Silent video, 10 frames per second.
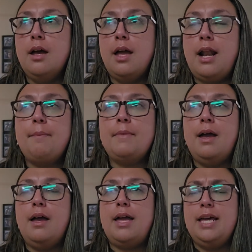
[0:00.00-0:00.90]
and I'm
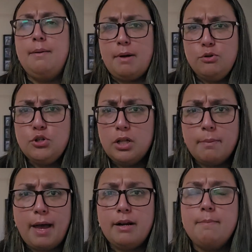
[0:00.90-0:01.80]
I get emotional
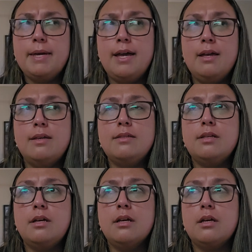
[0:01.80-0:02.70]
about it
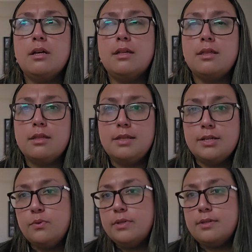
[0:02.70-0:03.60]
because
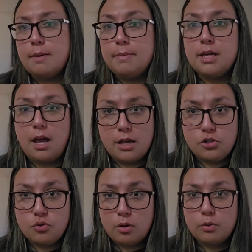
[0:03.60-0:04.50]
this was something I
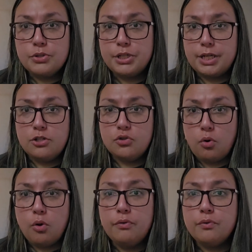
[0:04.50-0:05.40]
struggled to
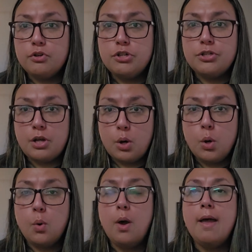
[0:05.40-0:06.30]
control for
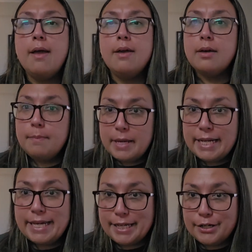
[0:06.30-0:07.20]
so
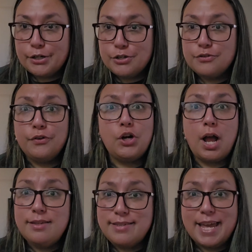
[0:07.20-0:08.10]
many years. For
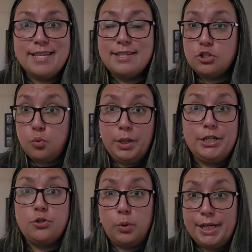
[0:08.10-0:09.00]
God's sakes, in
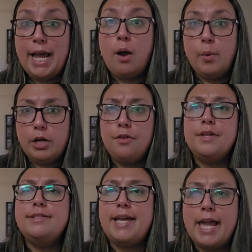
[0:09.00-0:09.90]
2020, I went on
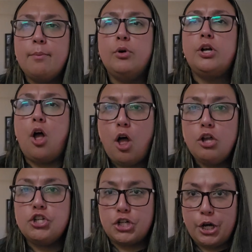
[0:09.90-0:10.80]
the Tamron
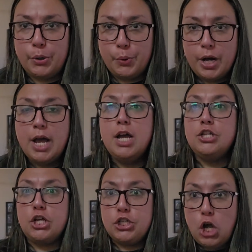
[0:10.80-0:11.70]
Hall show
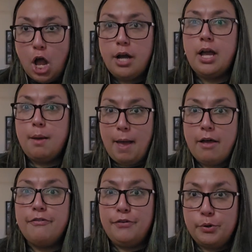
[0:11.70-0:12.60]
to talk
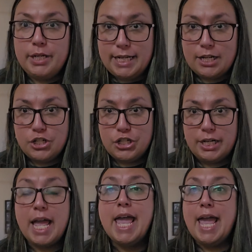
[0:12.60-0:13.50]
about food
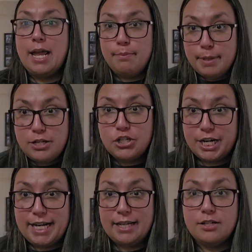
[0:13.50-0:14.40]
addiction and binge
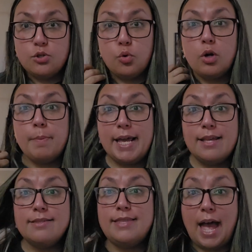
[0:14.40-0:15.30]
eating disorder
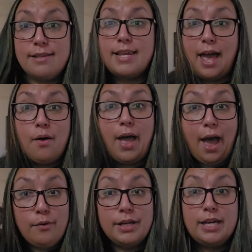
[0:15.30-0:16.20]
because that's how
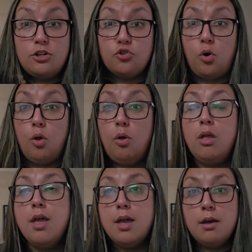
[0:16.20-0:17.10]
out of
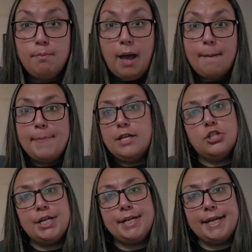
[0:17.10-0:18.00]
control my
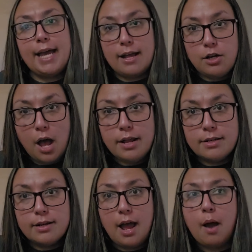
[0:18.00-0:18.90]
binge eating had
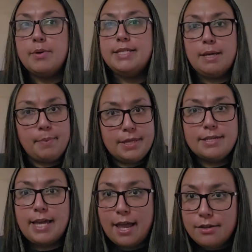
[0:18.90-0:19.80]
gotten. I was tipping the
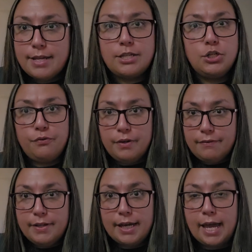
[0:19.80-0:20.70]
scales at
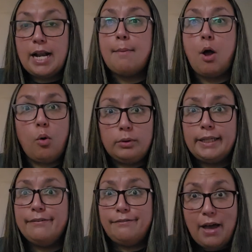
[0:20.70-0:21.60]
250 and I'm
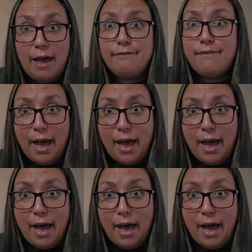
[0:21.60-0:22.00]
only 5'5".